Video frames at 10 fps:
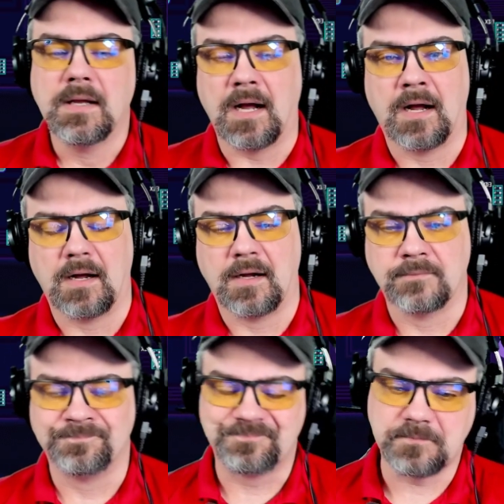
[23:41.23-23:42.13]

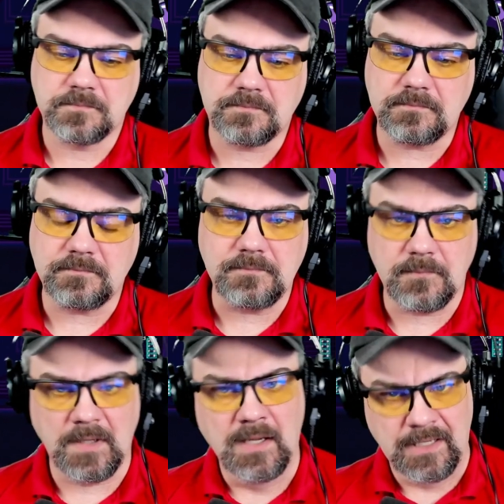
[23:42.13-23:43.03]
um,
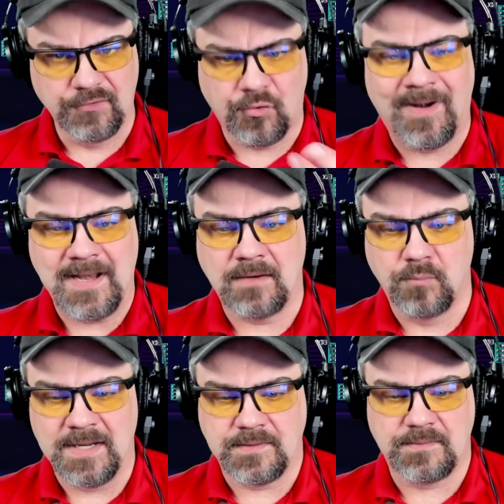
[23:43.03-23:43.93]
eh, credit
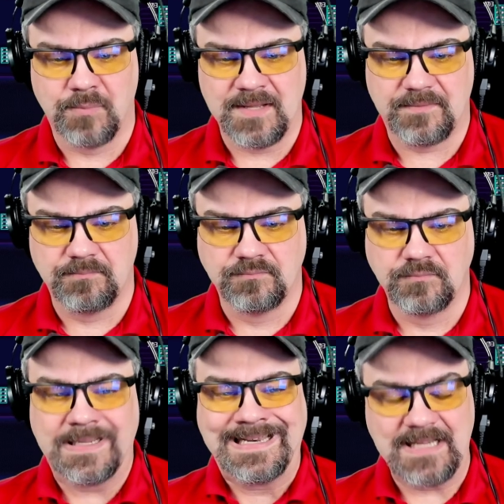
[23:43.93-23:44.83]
with with
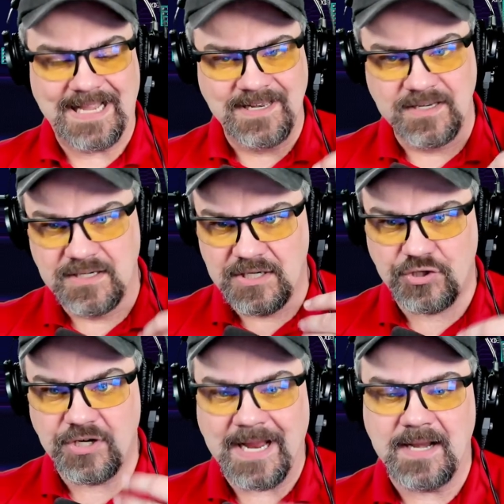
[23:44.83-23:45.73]
in,
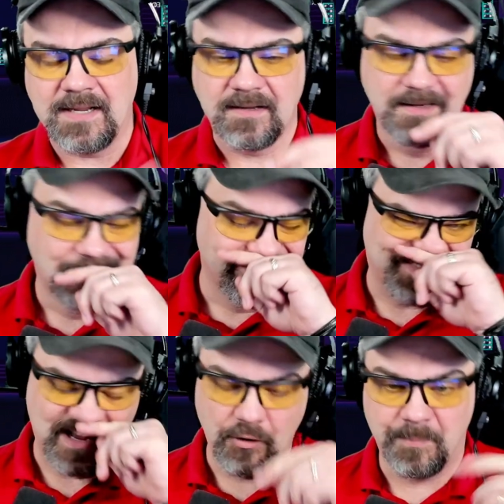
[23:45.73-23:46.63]
initiating
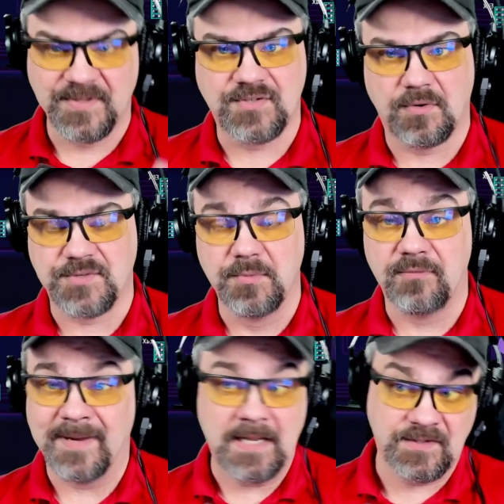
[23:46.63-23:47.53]
that open source
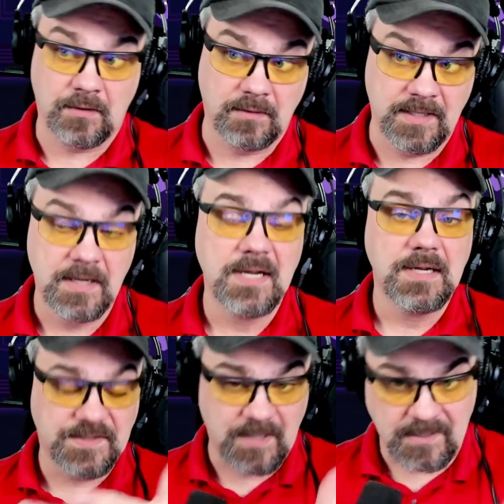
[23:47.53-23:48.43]
movement, and certainly
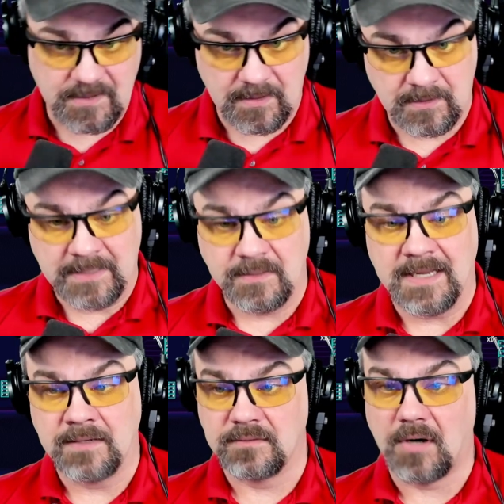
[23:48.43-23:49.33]
Satya in,
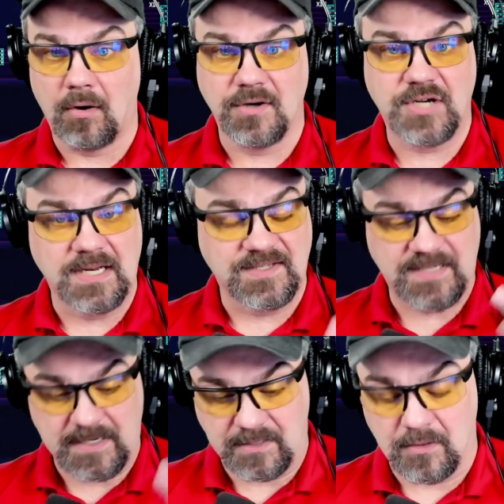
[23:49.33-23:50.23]
encouraging and
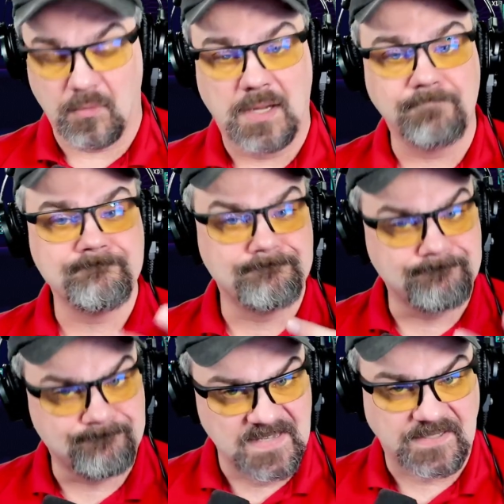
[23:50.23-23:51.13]
saying, you know what,
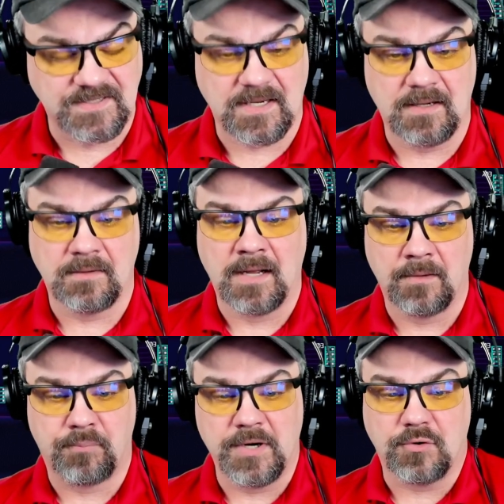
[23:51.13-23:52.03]
this is a,
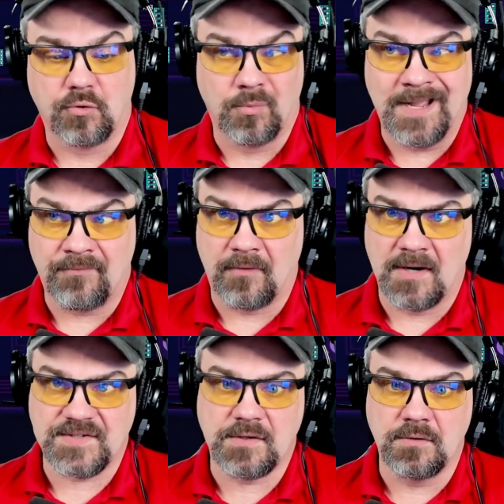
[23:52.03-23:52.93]
a, pretty cool way for
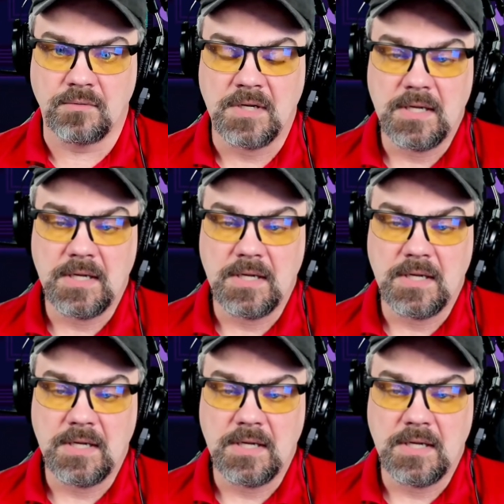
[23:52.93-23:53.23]
us to